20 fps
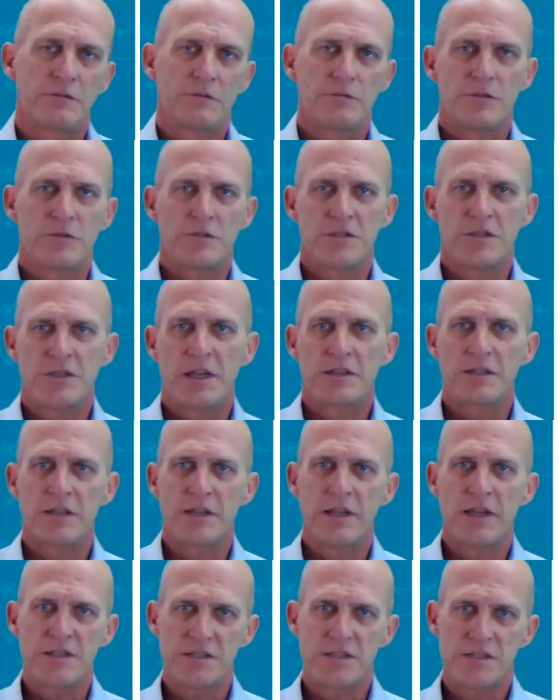set
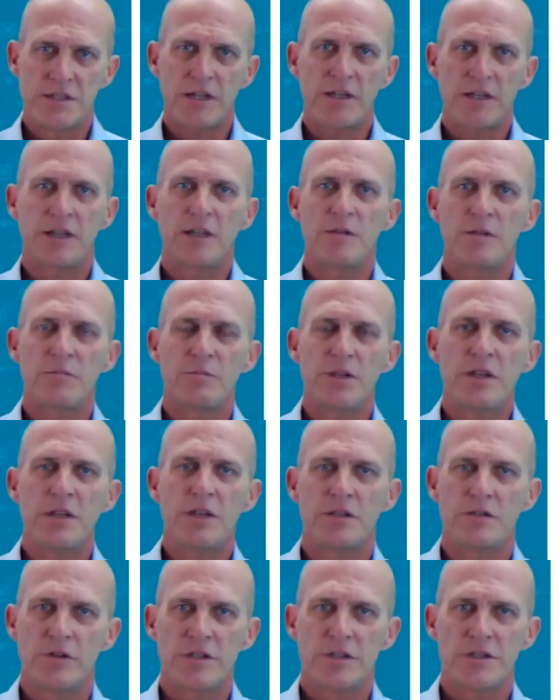a static IP
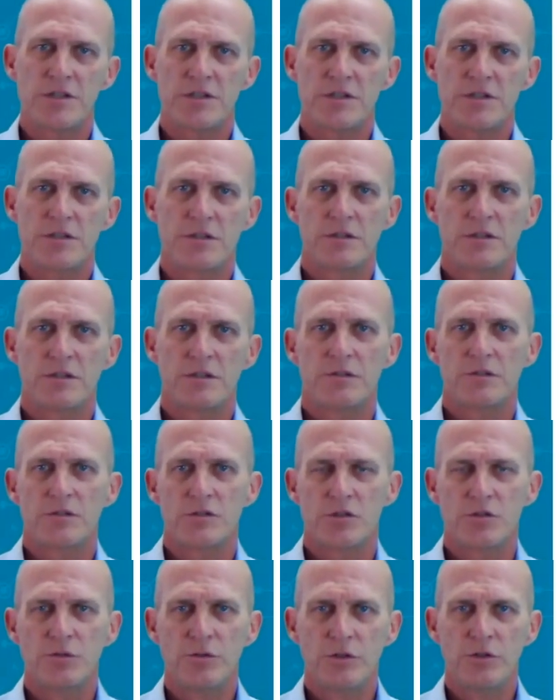address
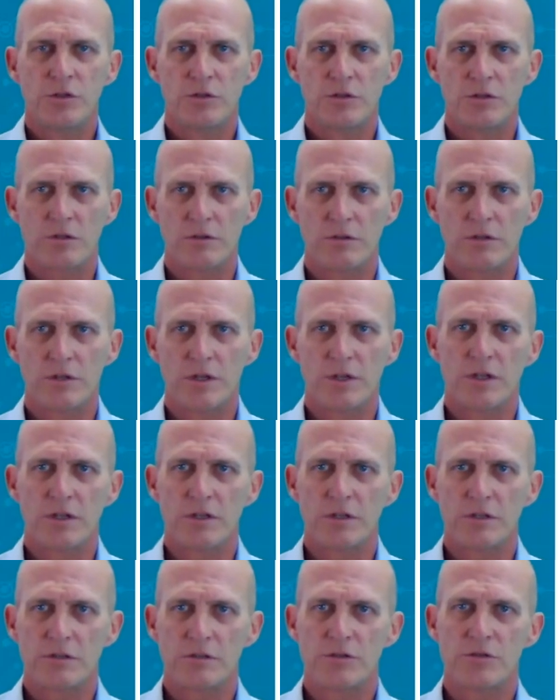to your
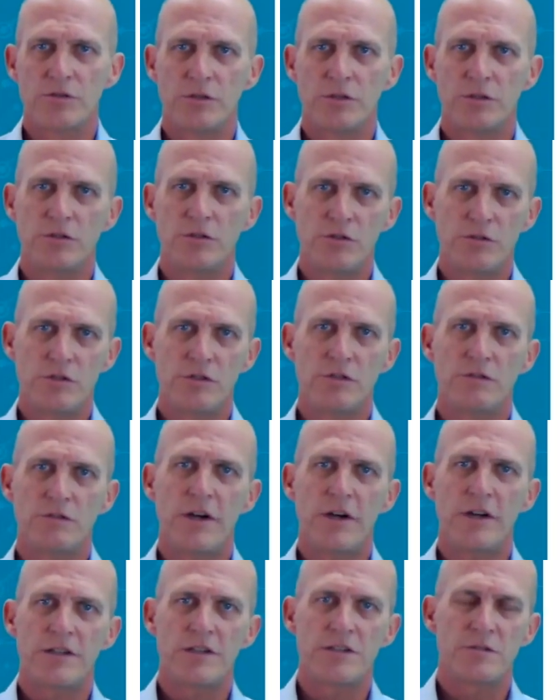new
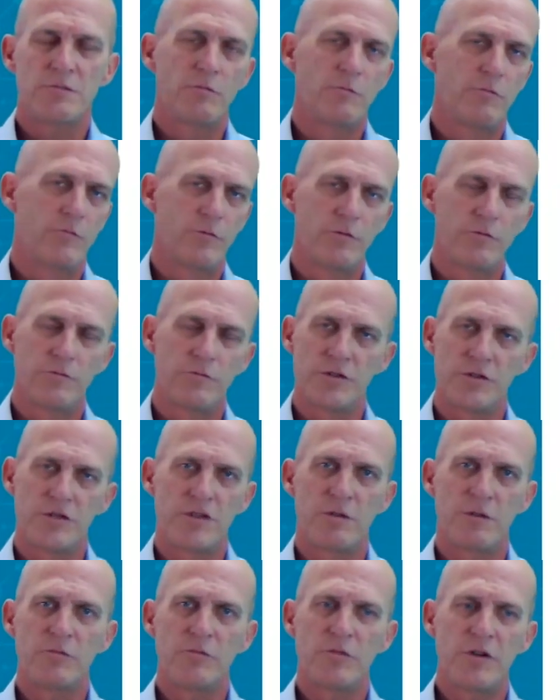device for
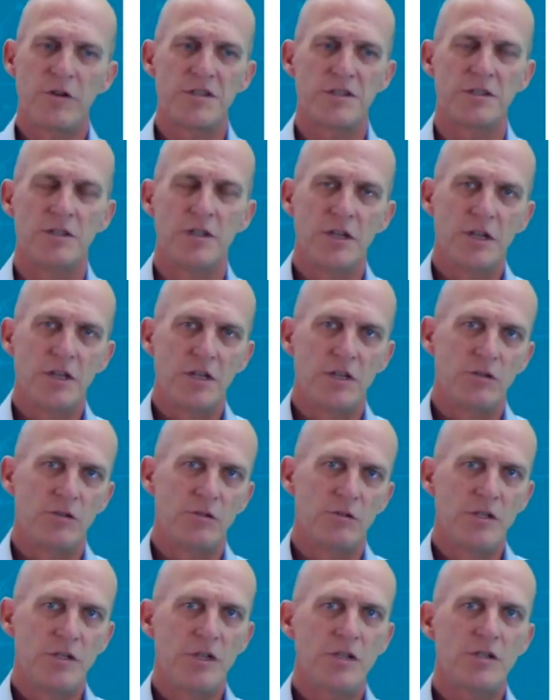some reason, you
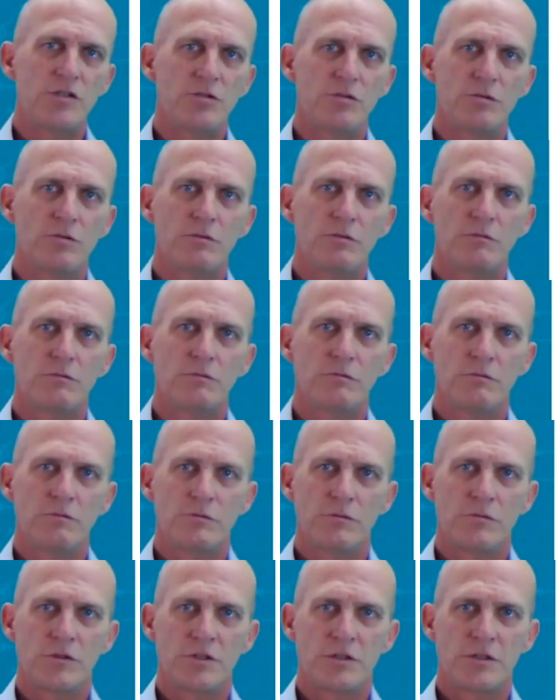need to
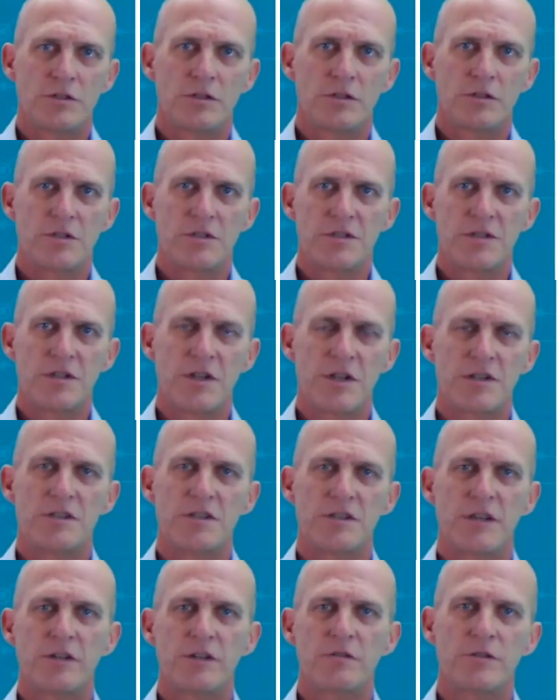discuss
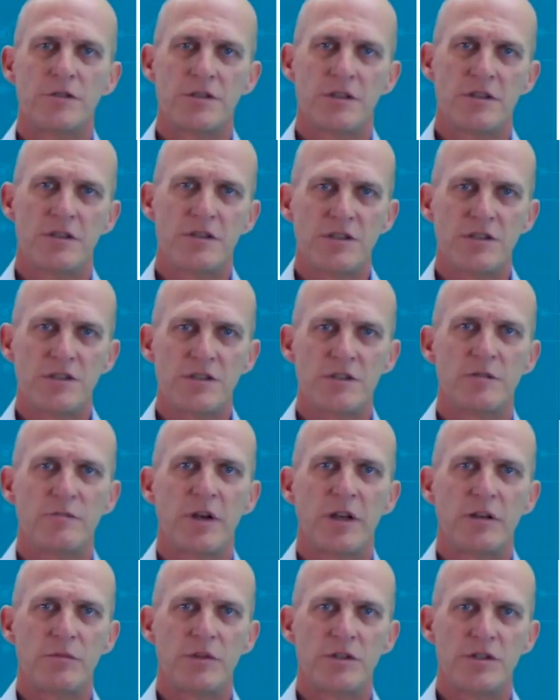that with the system
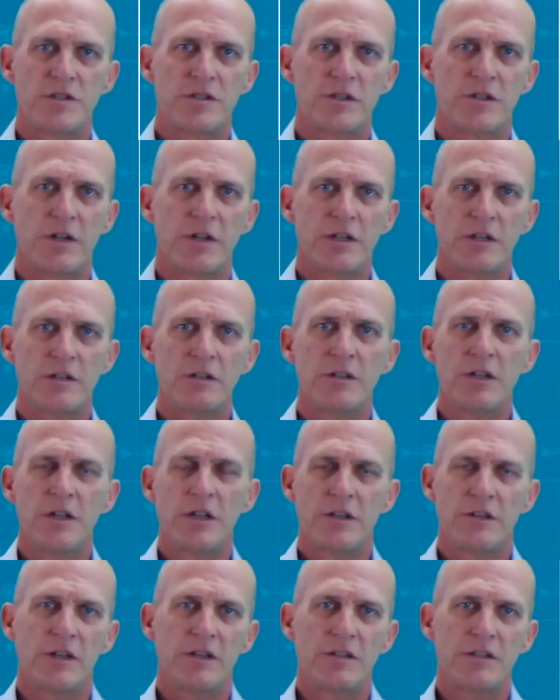administrator,
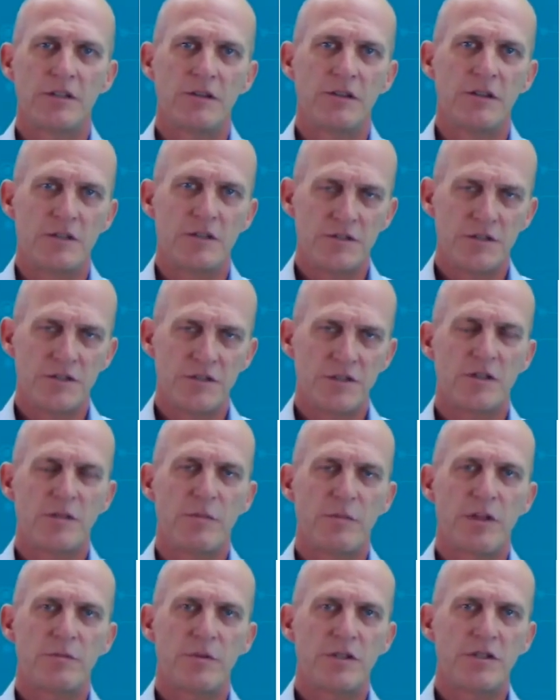that the system
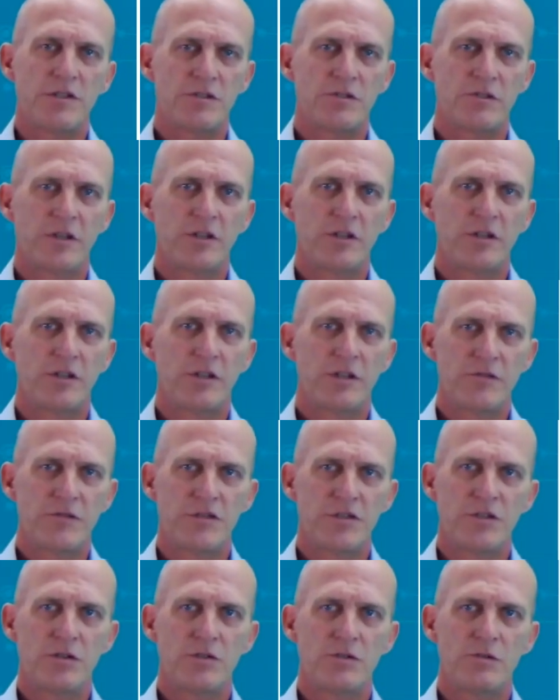administrator
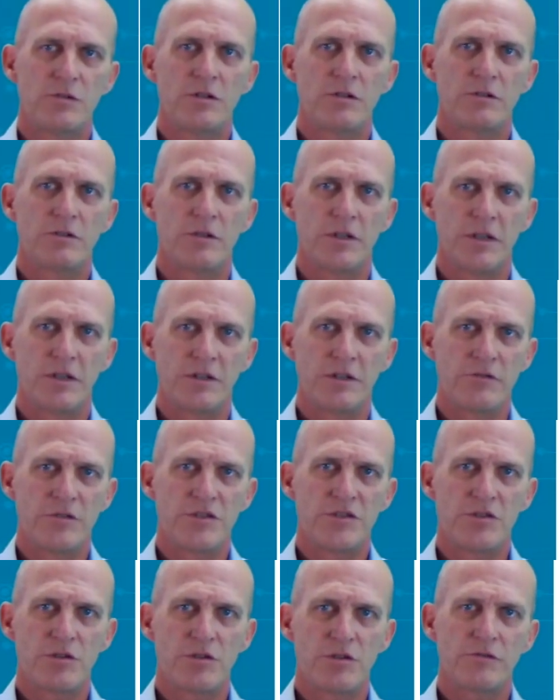gives you a
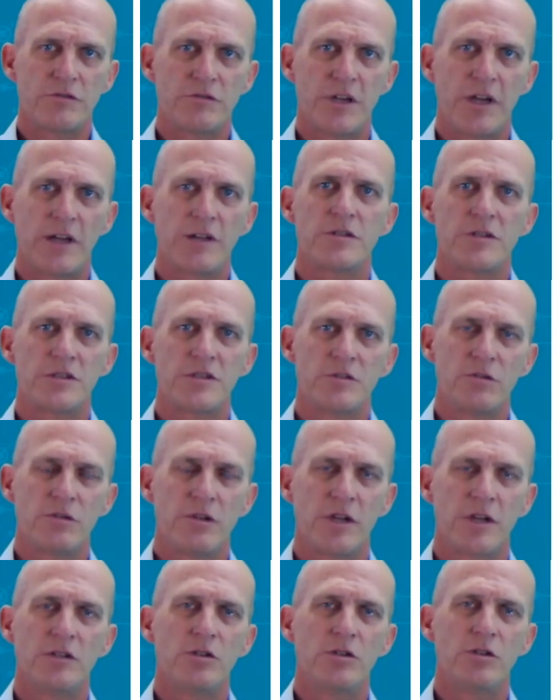reserved address you
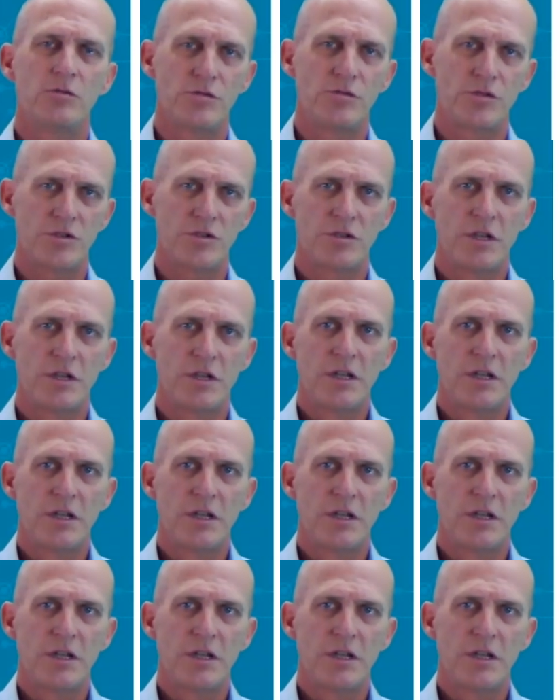can use.